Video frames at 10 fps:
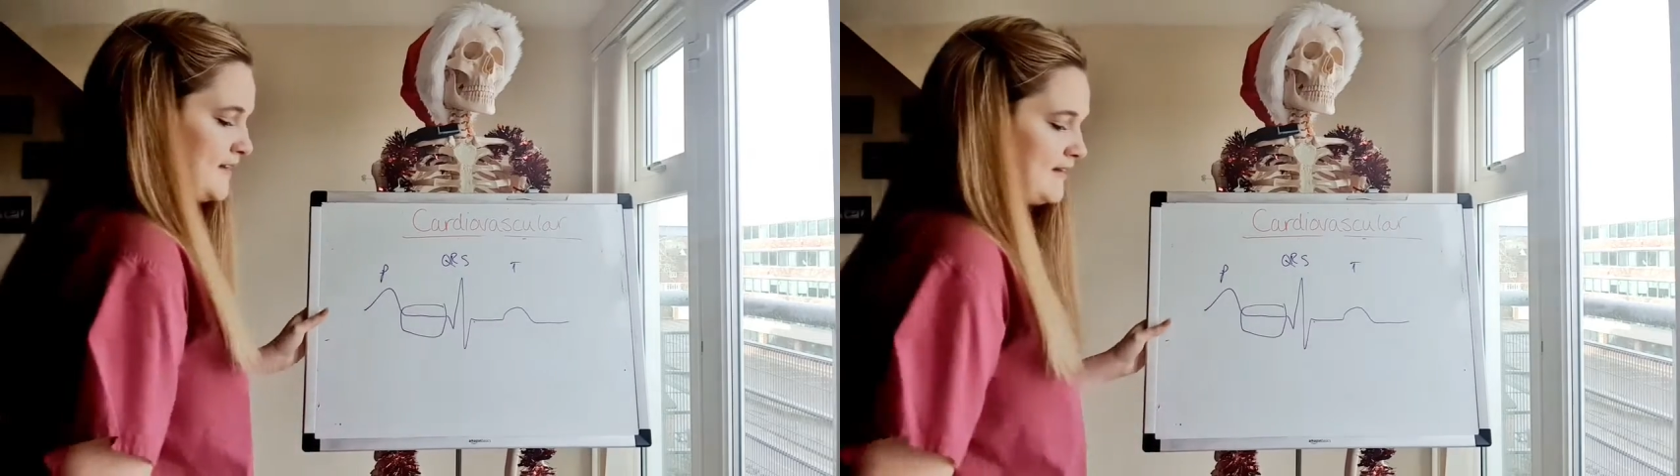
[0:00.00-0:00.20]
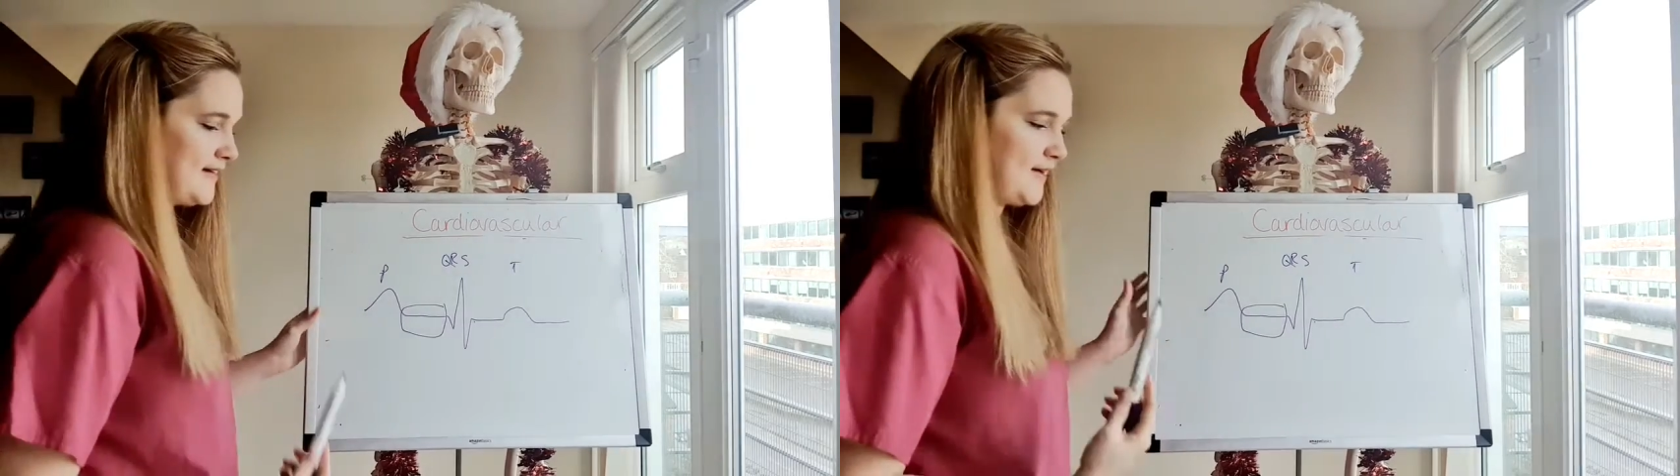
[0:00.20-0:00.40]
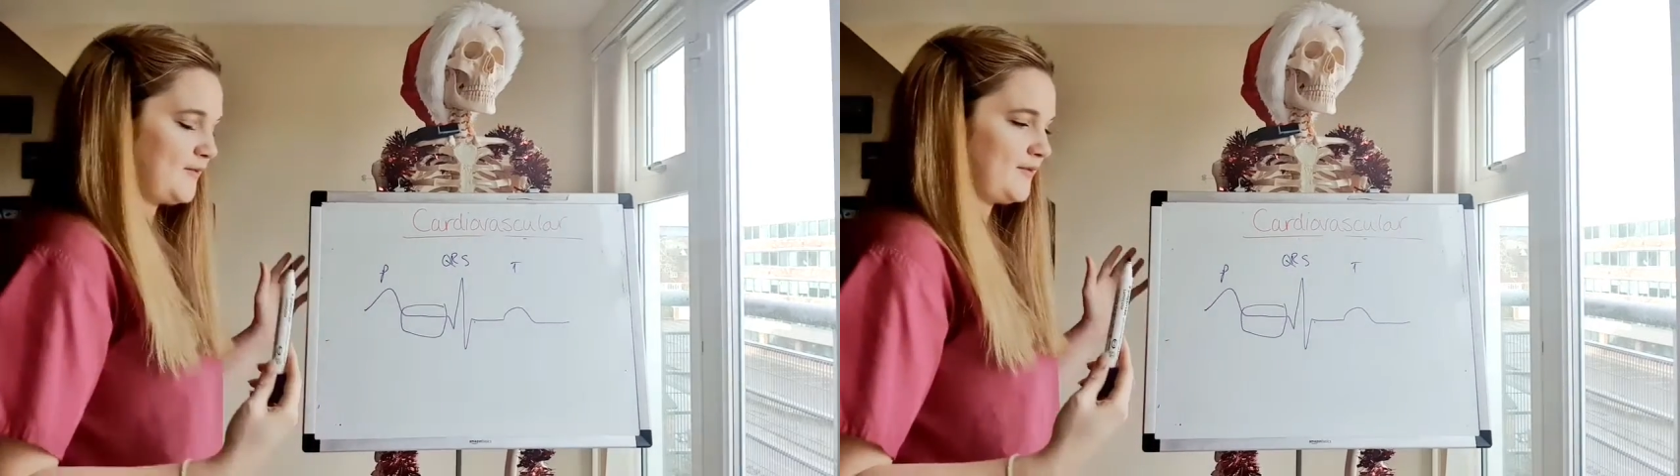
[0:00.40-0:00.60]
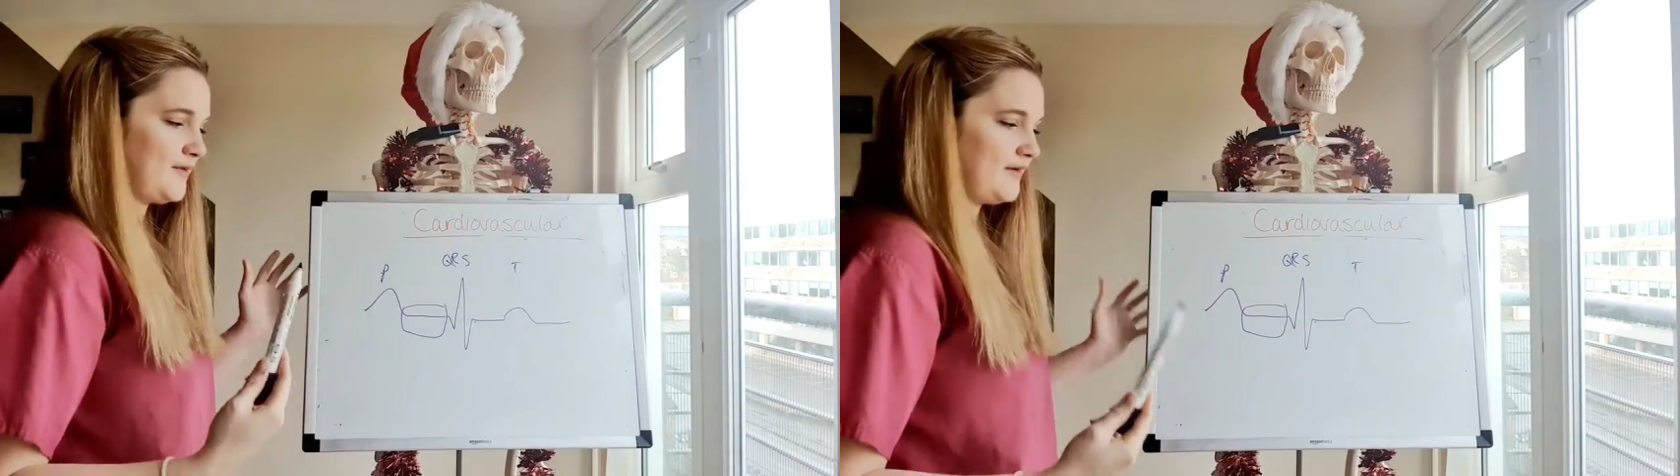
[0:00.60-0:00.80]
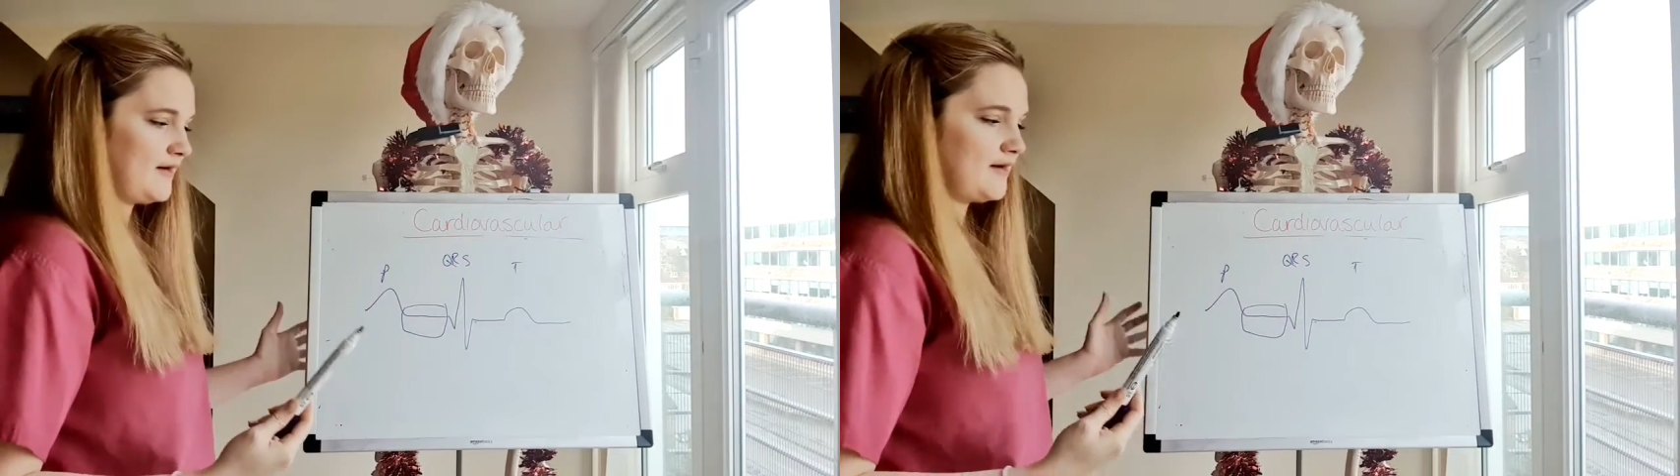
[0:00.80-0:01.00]
Now,
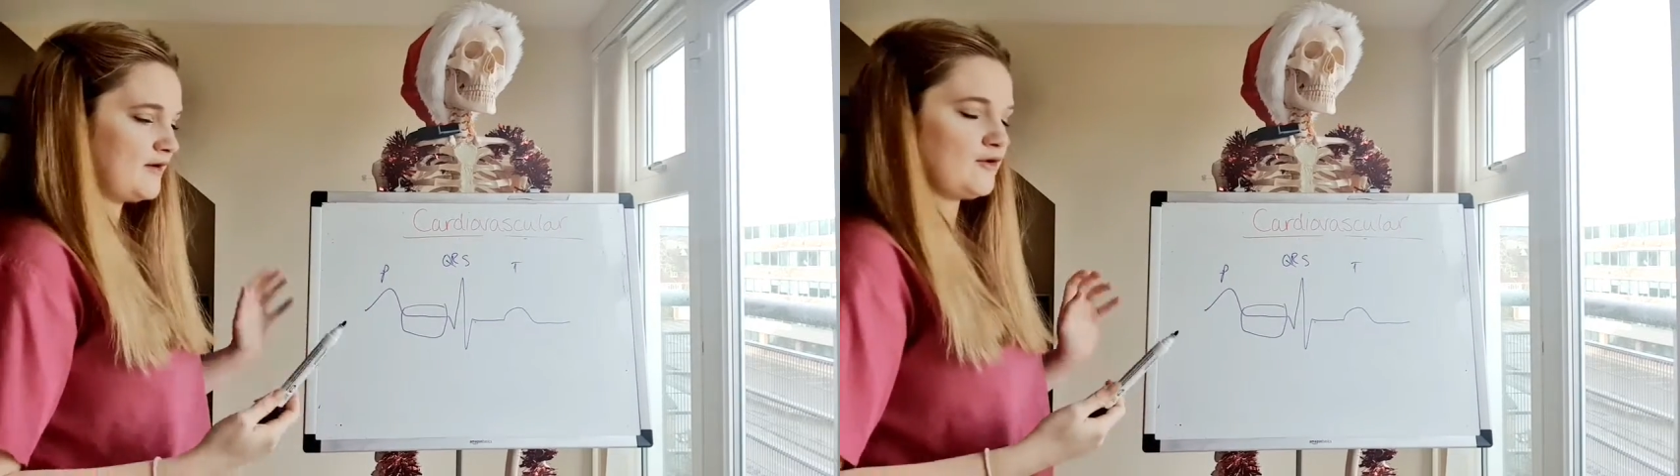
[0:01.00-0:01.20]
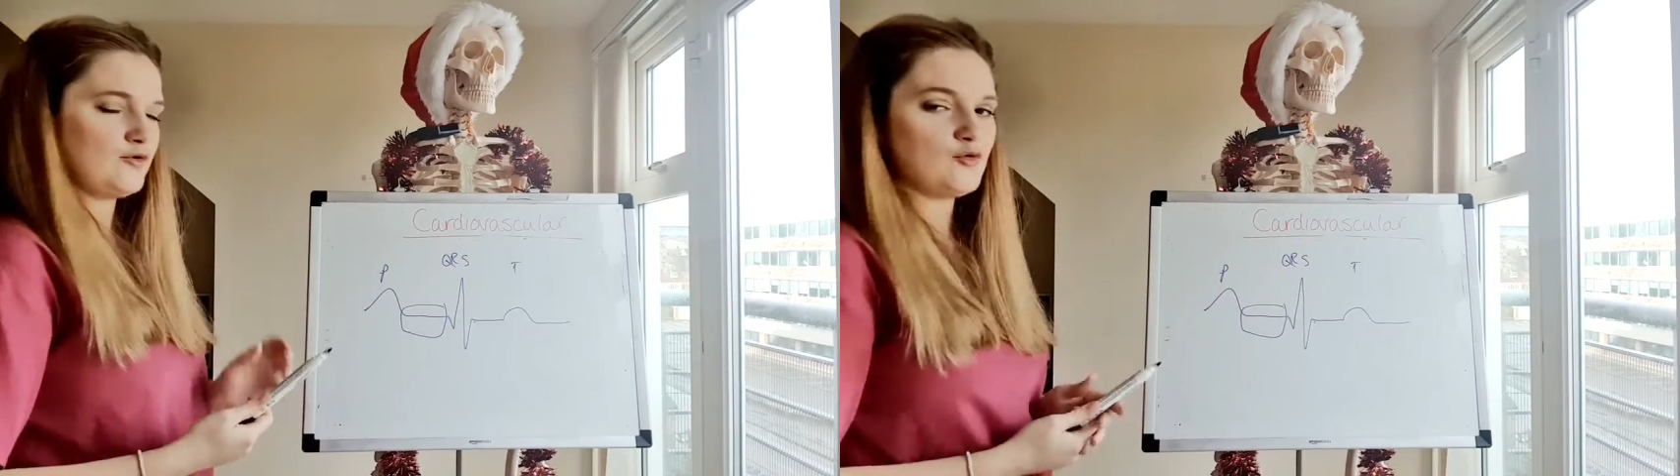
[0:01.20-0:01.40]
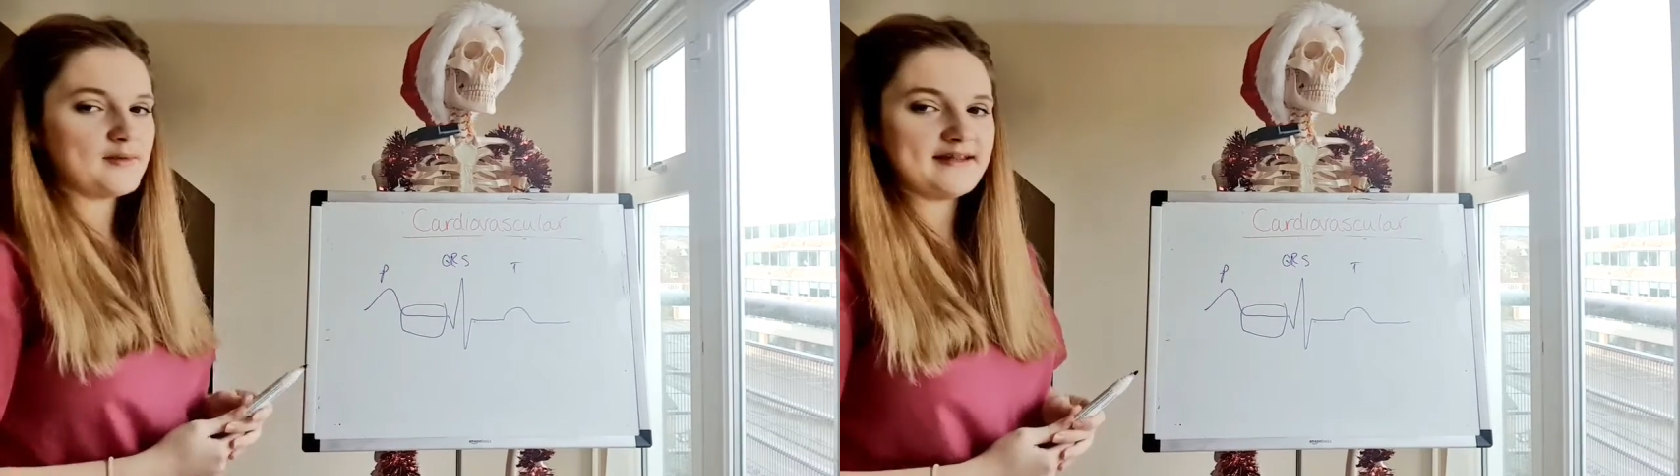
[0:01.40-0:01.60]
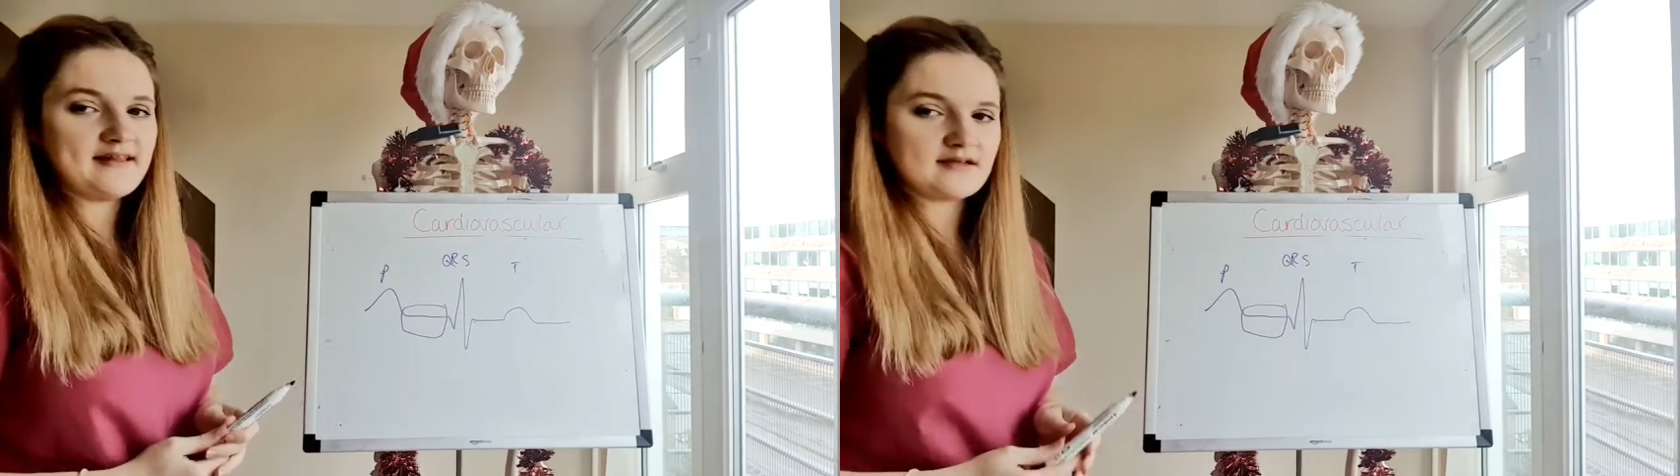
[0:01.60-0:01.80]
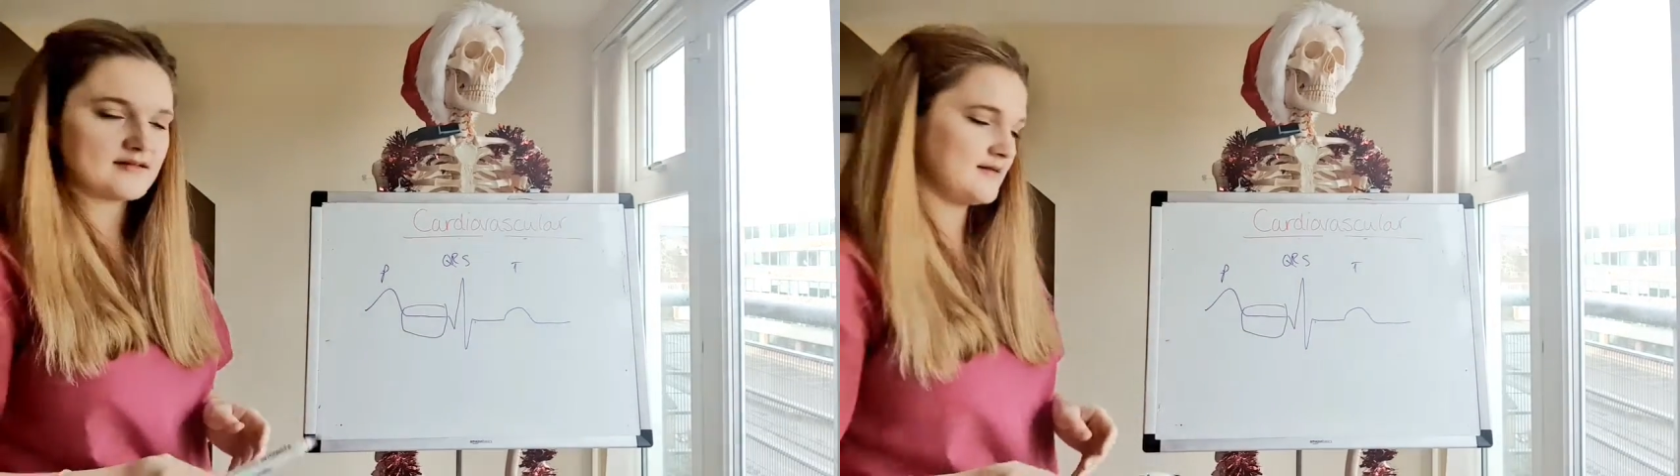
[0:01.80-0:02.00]
normally that's
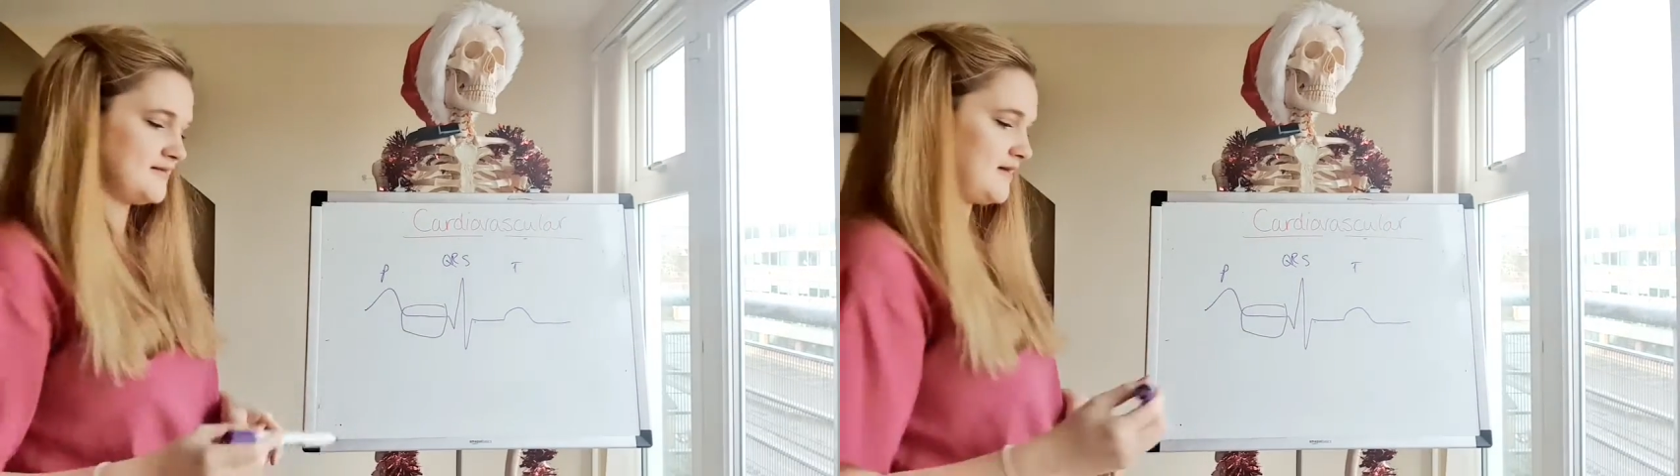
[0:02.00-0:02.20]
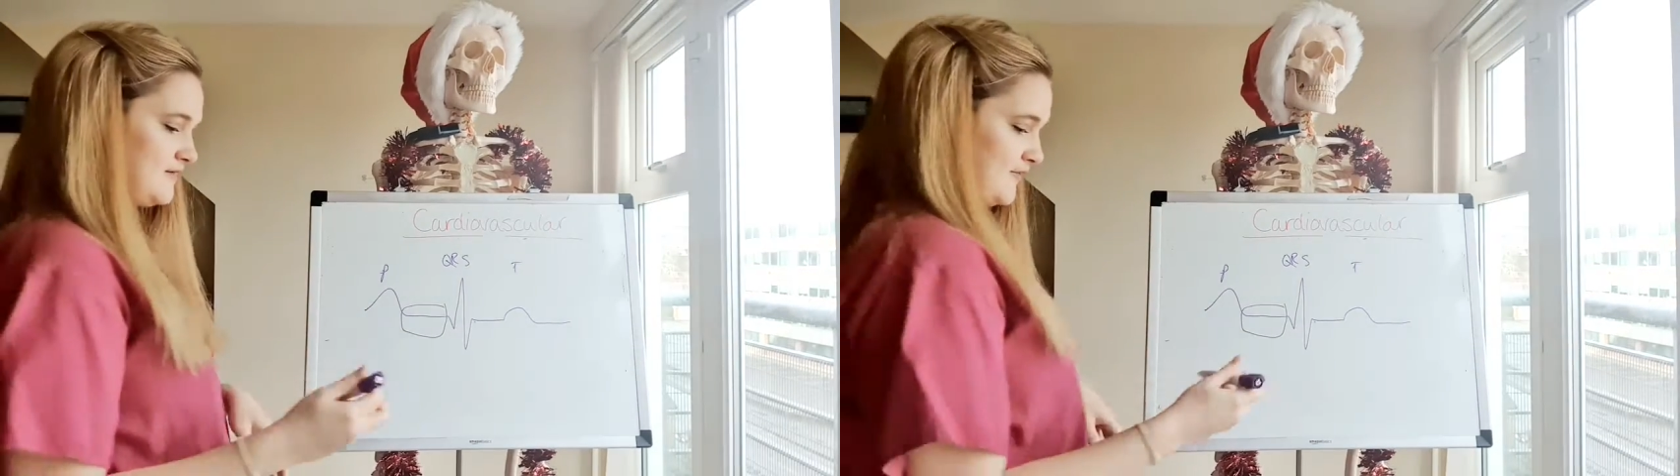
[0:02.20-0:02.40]
going to signify